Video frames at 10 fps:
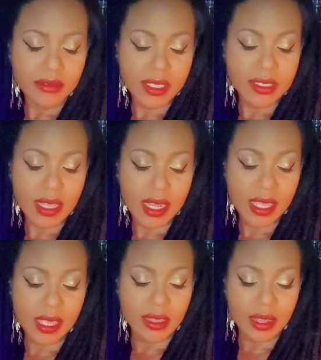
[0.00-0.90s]
That's not
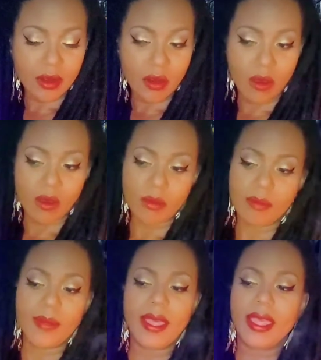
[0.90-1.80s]
it at all.
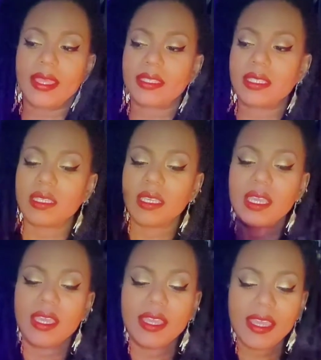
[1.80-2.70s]
But
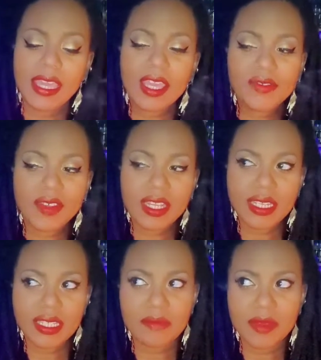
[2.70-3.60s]
if it
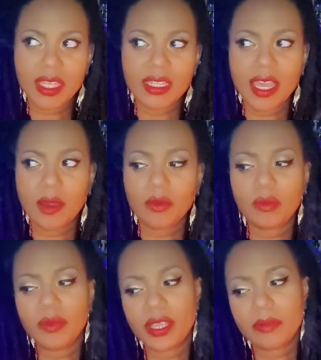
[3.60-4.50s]
is something that will
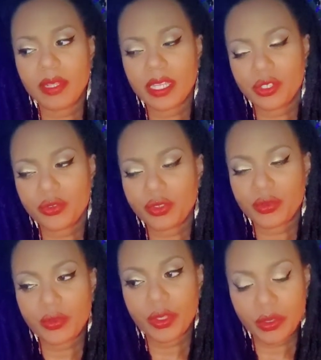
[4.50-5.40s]
bring pleasure
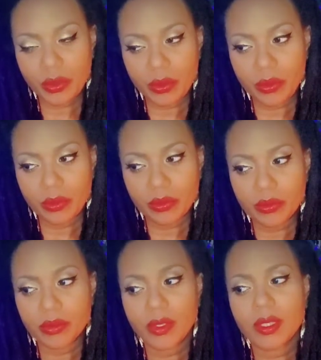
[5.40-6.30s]
to you
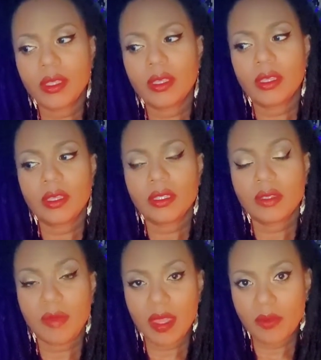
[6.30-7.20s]

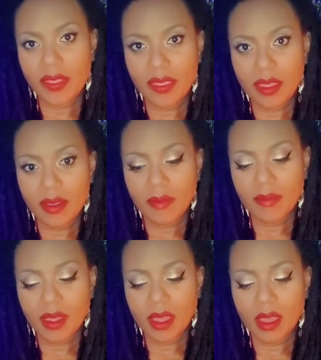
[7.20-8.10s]
to be with
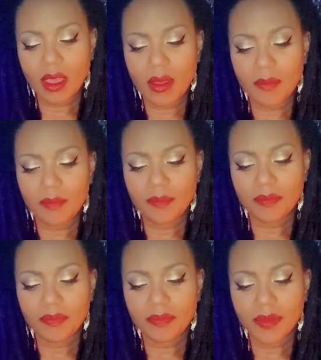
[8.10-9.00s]
them um,
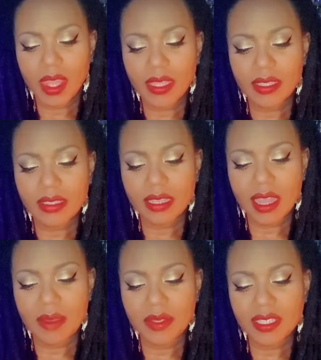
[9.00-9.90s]
at this
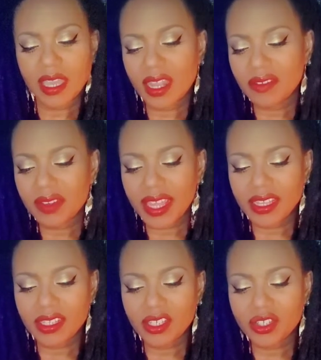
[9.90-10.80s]
time and to kind of
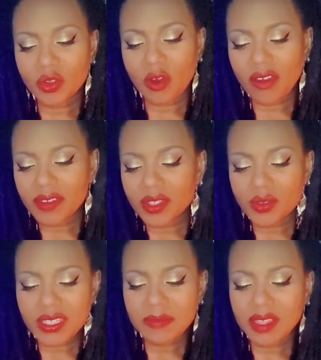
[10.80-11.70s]
like just go off and
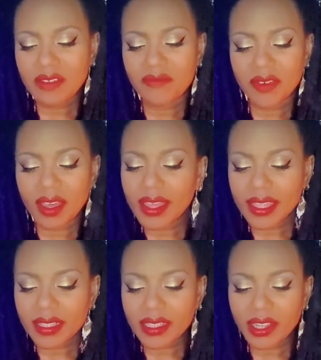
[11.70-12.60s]
do something fun.